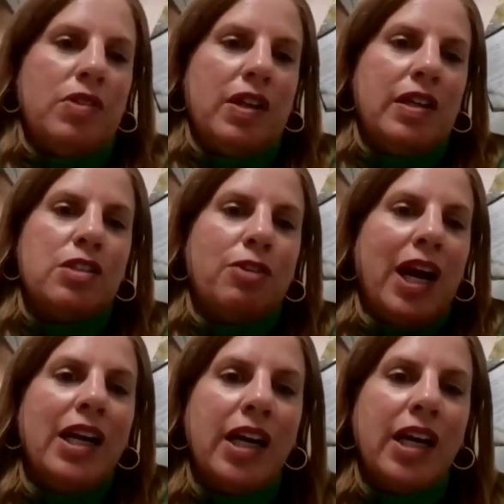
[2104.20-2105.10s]
the
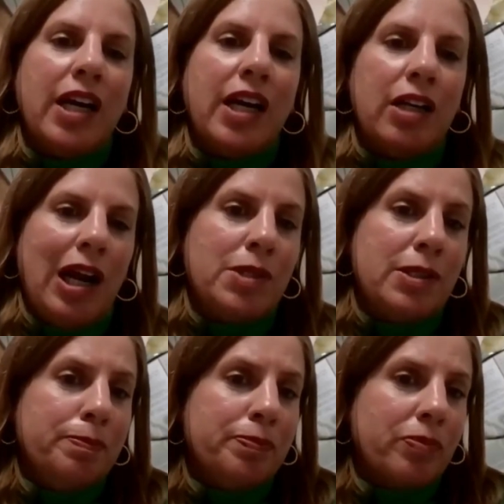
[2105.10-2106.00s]
Israeli Kiddush
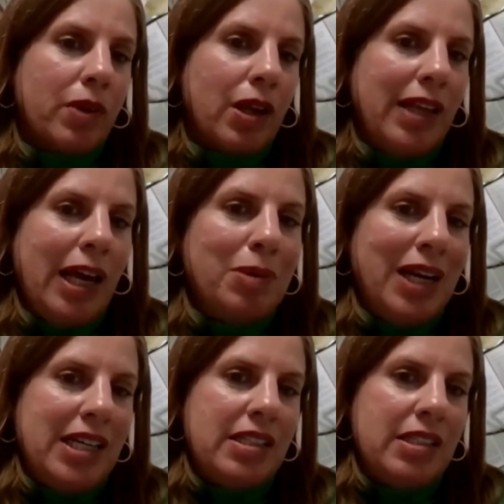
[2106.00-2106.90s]
clubs take
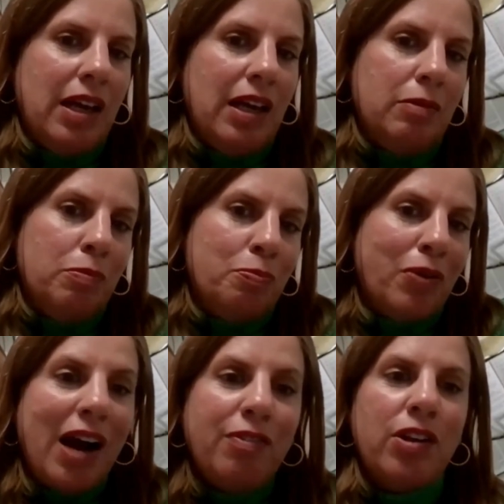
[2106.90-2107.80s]
place at
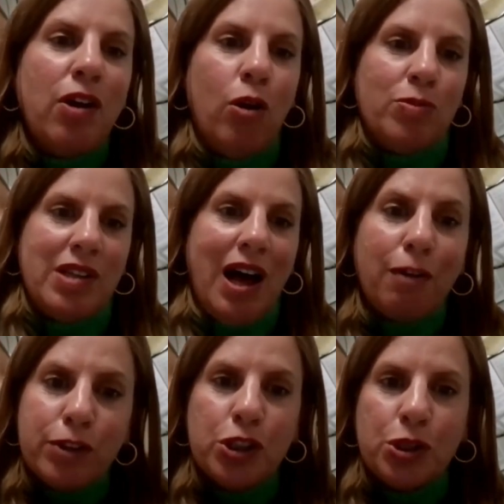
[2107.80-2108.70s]
private homes
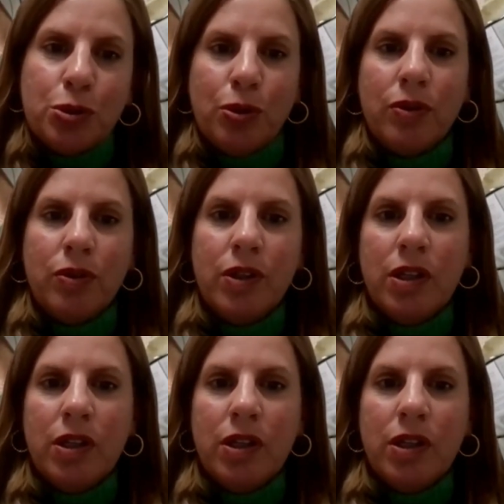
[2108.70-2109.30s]
after shul.